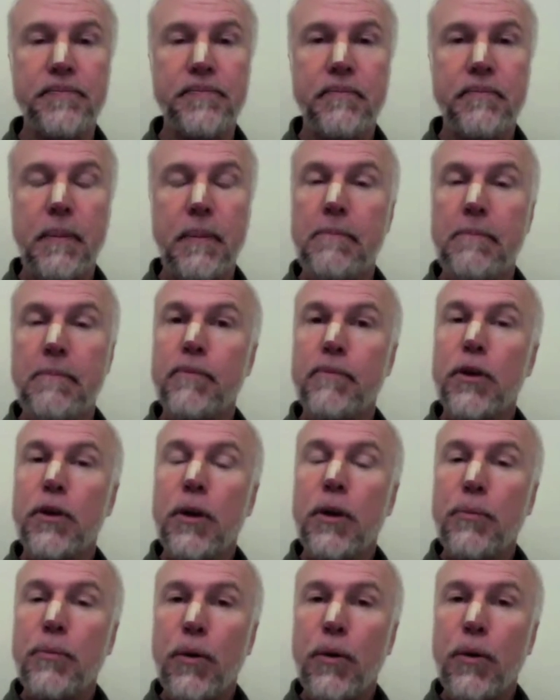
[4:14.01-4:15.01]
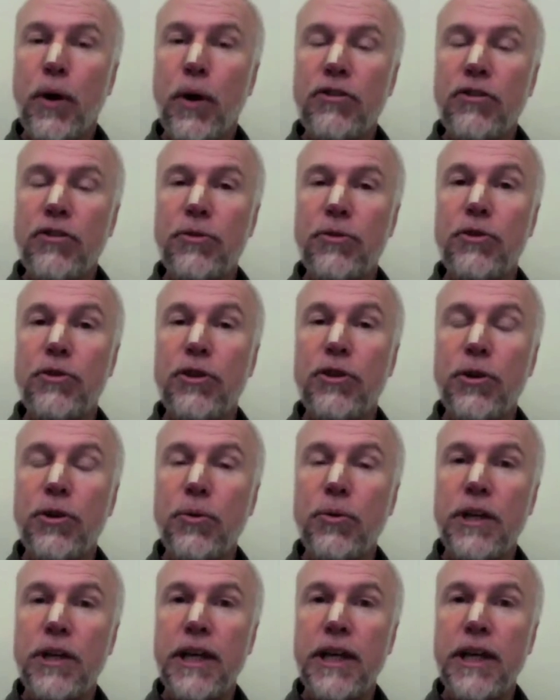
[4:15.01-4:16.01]
Mm-hmm. But what you do
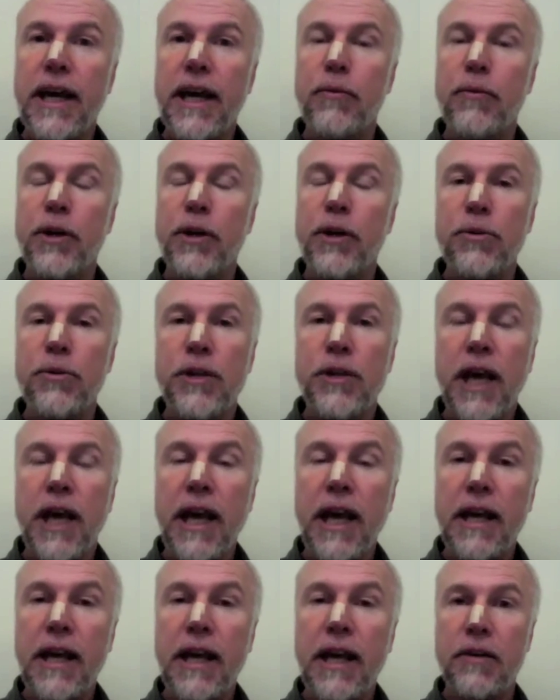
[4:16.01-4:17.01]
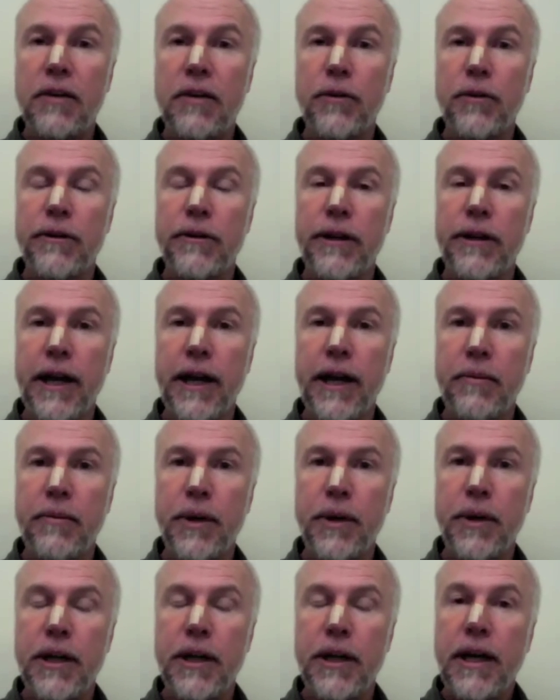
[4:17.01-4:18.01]
get, what you gain with
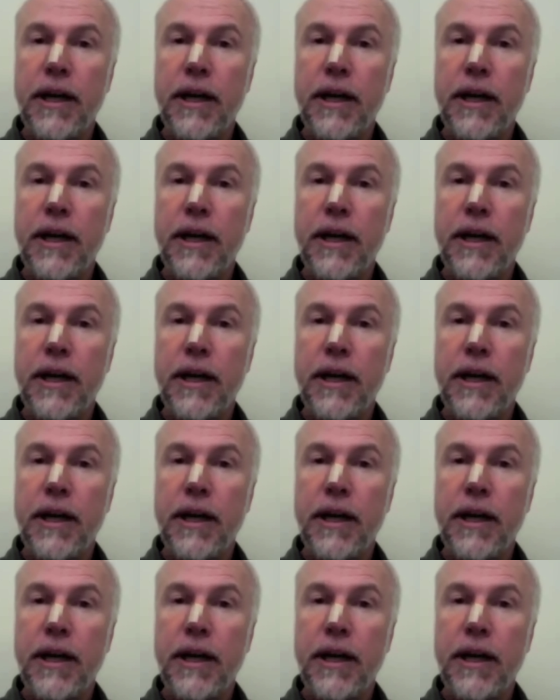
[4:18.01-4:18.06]
enlightenment,